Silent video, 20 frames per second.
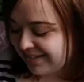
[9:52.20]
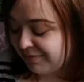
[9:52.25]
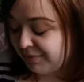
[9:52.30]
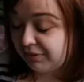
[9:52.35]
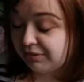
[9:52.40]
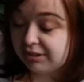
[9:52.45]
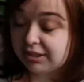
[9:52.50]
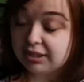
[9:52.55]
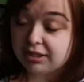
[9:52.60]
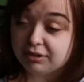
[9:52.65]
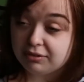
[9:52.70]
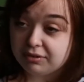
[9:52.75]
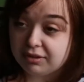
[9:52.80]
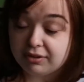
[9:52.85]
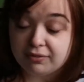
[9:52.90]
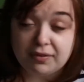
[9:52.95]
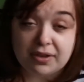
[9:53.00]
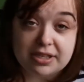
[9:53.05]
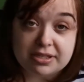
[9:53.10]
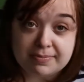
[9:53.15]
Well, kick you in
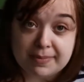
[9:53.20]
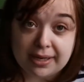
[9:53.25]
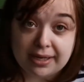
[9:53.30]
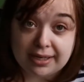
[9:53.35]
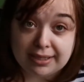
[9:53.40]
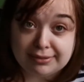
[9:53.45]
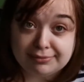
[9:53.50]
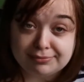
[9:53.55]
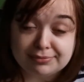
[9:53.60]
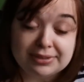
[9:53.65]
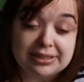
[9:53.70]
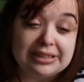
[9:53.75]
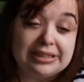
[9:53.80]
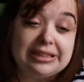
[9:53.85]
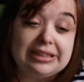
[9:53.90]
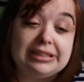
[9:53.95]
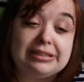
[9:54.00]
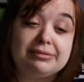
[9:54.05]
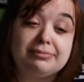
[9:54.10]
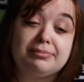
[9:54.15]
the face mainly.
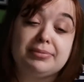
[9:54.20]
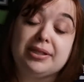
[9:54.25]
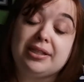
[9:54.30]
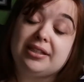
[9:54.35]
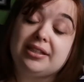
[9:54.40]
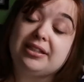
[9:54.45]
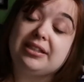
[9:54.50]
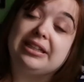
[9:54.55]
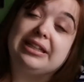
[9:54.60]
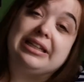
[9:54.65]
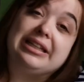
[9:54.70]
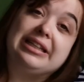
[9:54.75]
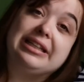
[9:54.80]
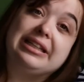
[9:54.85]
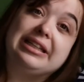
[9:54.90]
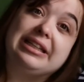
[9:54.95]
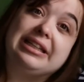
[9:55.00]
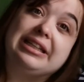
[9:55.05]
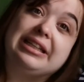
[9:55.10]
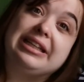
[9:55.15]
But
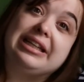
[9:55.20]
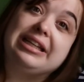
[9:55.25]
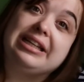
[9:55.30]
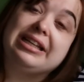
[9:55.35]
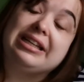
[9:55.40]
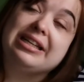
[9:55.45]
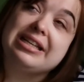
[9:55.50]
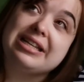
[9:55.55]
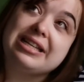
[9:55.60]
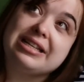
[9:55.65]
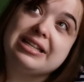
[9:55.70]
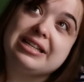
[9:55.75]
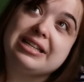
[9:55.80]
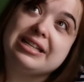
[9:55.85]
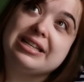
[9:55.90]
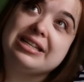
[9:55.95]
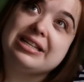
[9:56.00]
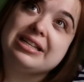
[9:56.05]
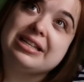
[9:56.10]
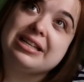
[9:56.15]

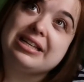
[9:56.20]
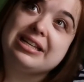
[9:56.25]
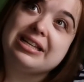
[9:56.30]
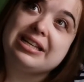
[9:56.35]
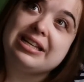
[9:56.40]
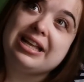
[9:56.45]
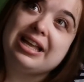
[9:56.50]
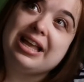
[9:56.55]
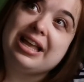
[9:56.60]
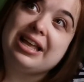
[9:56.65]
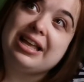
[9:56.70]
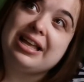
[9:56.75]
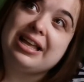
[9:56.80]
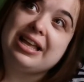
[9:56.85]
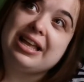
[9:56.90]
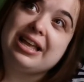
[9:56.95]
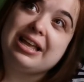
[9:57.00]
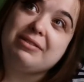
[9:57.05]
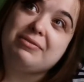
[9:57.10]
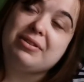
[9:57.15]

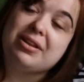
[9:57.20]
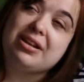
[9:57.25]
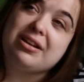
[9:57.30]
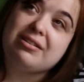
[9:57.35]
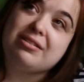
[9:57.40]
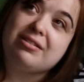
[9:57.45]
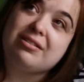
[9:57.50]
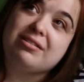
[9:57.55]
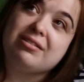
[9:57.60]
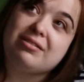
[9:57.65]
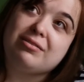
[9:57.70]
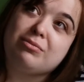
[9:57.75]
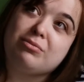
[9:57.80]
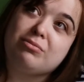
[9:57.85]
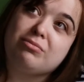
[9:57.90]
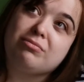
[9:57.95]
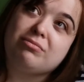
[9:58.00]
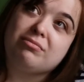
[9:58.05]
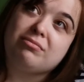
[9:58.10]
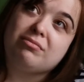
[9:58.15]
I've had a
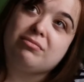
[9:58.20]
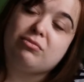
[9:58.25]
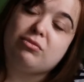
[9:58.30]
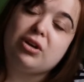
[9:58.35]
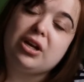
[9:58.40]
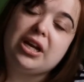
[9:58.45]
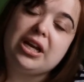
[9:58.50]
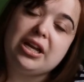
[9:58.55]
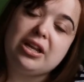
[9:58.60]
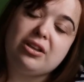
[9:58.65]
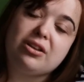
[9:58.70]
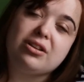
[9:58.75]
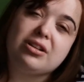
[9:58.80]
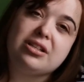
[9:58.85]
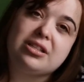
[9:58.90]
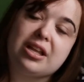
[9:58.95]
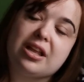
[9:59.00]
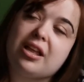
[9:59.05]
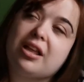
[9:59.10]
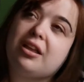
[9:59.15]
really good
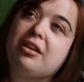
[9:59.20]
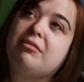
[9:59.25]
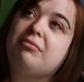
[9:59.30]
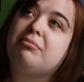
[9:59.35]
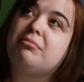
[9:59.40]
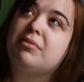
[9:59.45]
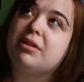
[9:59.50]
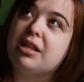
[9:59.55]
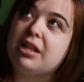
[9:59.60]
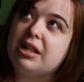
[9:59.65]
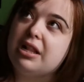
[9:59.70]
time.